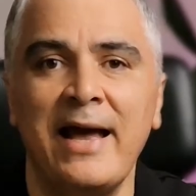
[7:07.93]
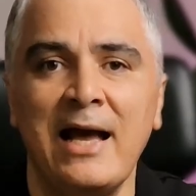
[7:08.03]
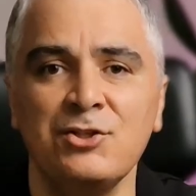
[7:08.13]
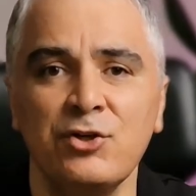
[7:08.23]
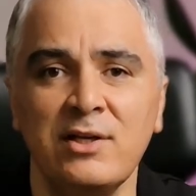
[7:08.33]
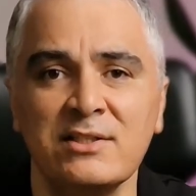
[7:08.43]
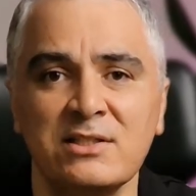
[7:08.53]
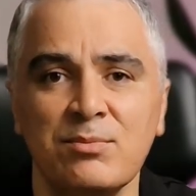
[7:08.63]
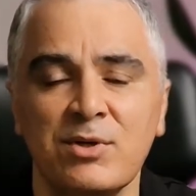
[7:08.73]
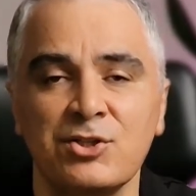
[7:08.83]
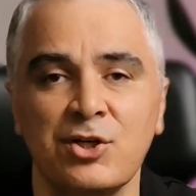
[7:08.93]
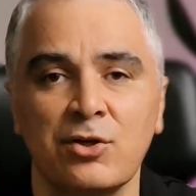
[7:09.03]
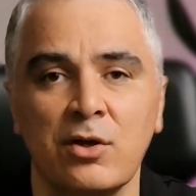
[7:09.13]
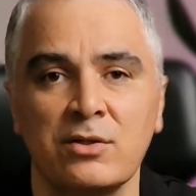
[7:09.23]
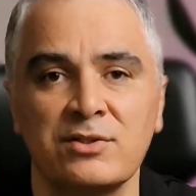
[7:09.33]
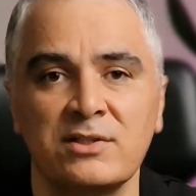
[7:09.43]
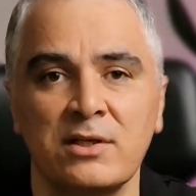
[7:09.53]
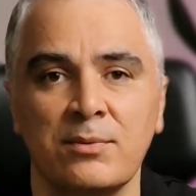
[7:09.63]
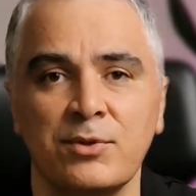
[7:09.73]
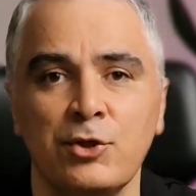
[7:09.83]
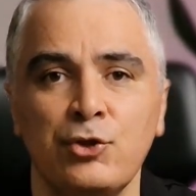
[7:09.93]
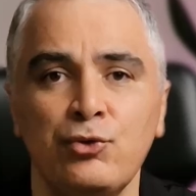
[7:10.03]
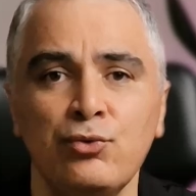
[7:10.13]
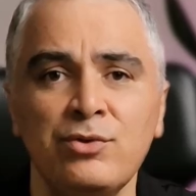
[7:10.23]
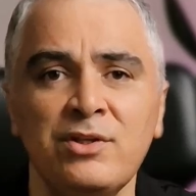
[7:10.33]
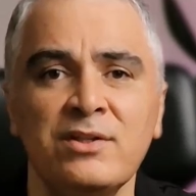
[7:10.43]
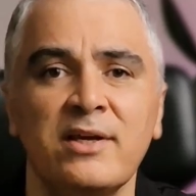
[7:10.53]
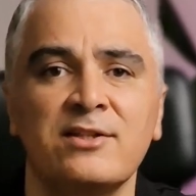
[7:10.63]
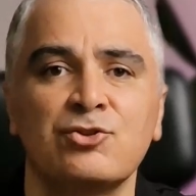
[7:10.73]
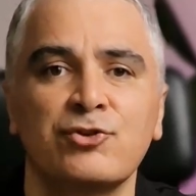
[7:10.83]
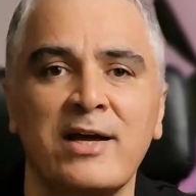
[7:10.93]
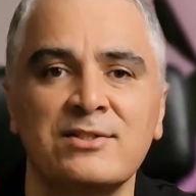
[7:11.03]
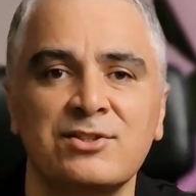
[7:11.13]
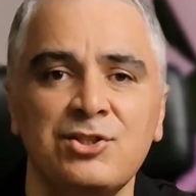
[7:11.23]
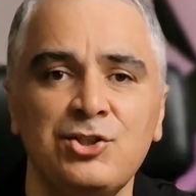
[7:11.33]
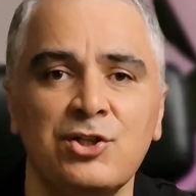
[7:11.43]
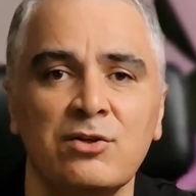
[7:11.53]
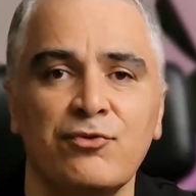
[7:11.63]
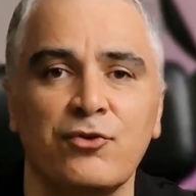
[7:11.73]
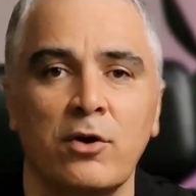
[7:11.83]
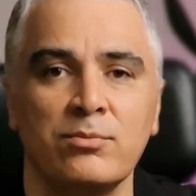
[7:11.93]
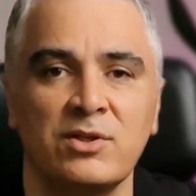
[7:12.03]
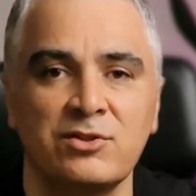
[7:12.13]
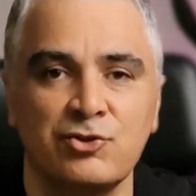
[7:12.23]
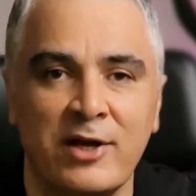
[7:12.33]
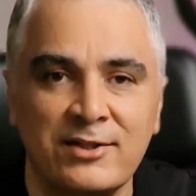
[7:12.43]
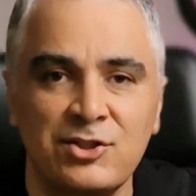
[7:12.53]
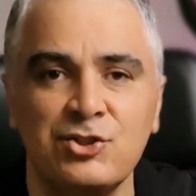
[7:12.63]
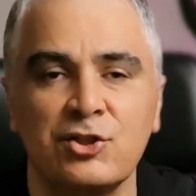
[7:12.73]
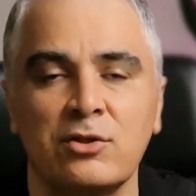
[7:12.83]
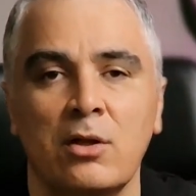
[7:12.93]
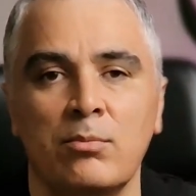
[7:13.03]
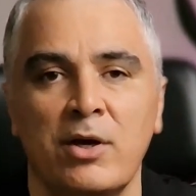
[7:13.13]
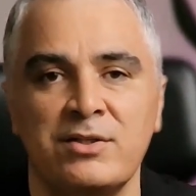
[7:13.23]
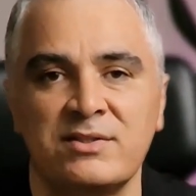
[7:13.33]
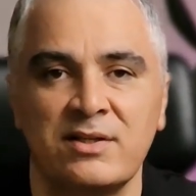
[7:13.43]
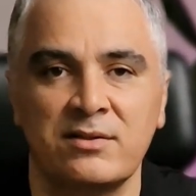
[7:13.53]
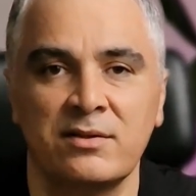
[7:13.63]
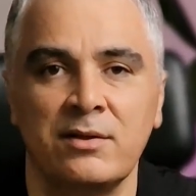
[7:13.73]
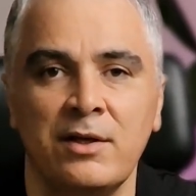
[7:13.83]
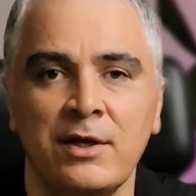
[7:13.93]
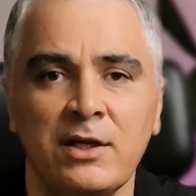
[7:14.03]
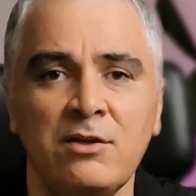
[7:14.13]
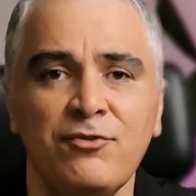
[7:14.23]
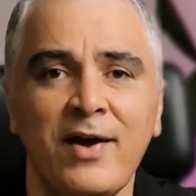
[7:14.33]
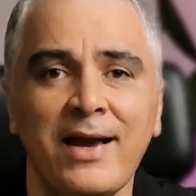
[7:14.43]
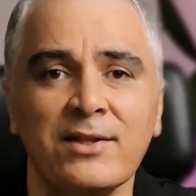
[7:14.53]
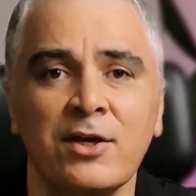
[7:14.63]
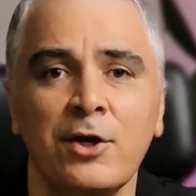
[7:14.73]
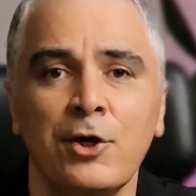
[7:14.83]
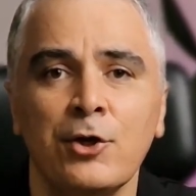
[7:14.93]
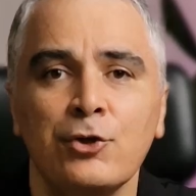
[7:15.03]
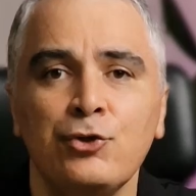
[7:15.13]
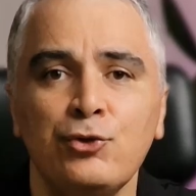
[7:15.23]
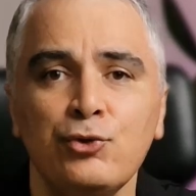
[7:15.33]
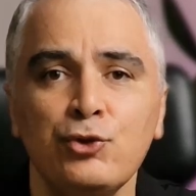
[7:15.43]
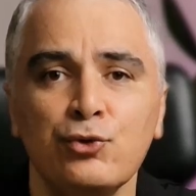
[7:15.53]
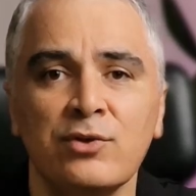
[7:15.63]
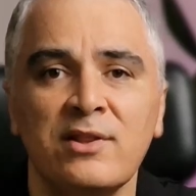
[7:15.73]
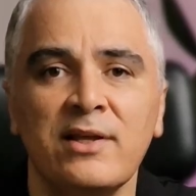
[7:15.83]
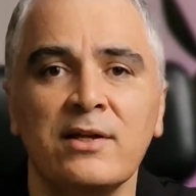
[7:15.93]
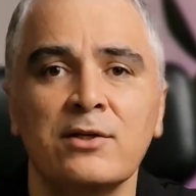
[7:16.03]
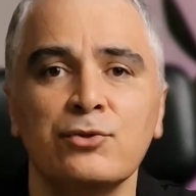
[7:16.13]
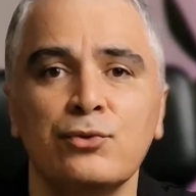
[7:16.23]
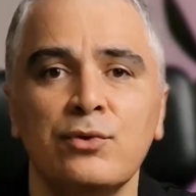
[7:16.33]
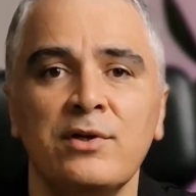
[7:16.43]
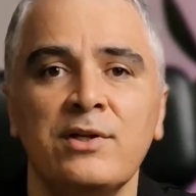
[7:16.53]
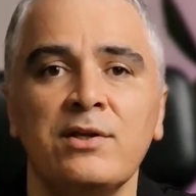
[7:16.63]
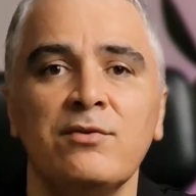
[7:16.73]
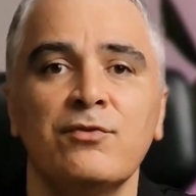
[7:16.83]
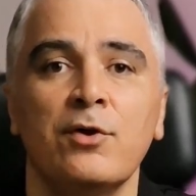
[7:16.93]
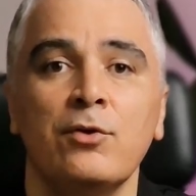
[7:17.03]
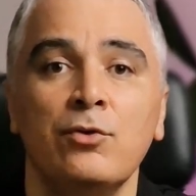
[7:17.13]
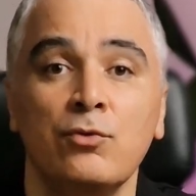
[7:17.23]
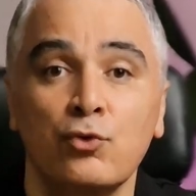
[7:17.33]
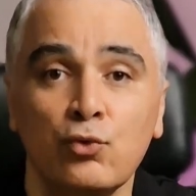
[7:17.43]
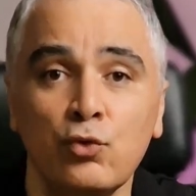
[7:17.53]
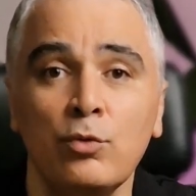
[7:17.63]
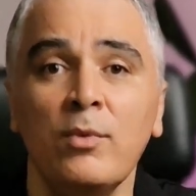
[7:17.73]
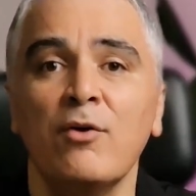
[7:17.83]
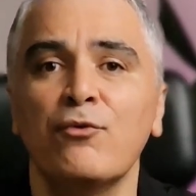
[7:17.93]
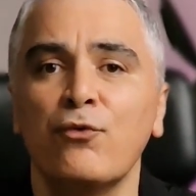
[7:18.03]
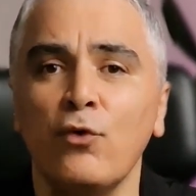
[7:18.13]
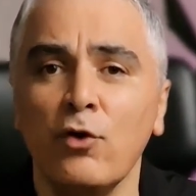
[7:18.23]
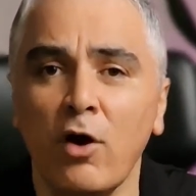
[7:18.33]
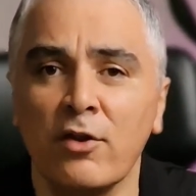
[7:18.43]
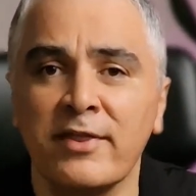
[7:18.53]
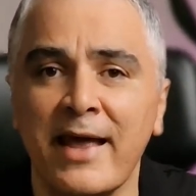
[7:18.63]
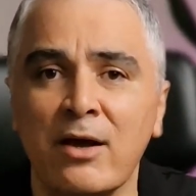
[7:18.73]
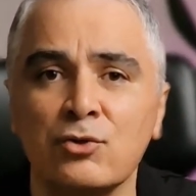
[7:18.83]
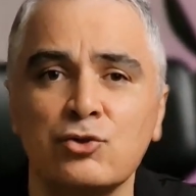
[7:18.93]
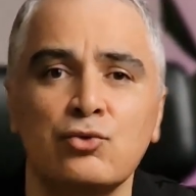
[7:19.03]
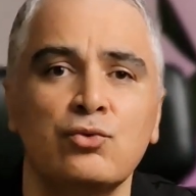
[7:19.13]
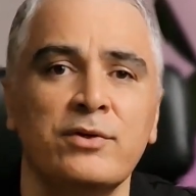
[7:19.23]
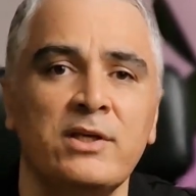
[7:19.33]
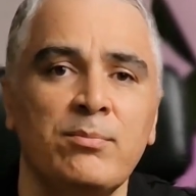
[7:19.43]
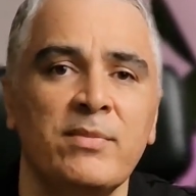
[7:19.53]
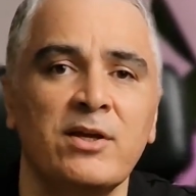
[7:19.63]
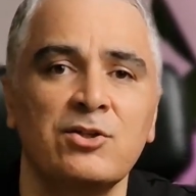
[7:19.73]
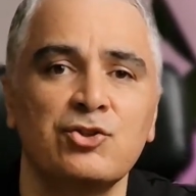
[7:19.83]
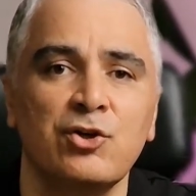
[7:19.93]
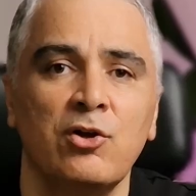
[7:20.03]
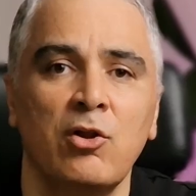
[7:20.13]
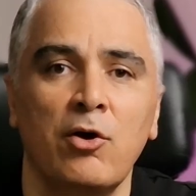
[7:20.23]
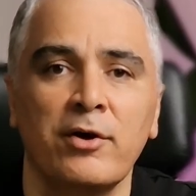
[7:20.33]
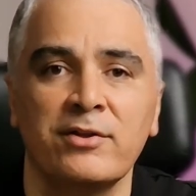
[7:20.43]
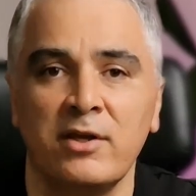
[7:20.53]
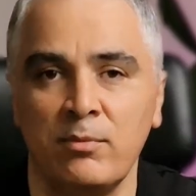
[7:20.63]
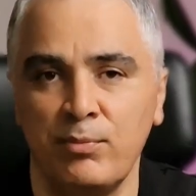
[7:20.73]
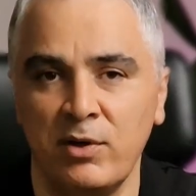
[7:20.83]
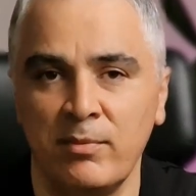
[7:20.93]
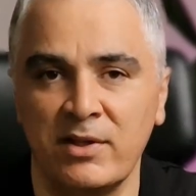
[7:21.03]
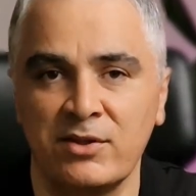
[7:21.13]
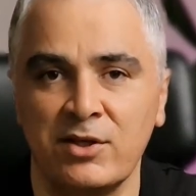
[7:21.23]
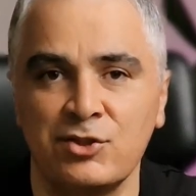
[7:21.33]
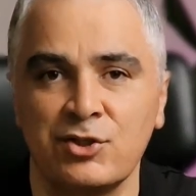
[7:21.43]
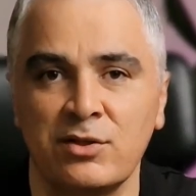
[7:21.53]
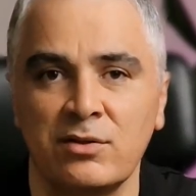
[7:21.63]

agile estimation concept, you need a transition from the traditional mindset. In fact, you should learn to leave room for unknowns to emerge along the implementation.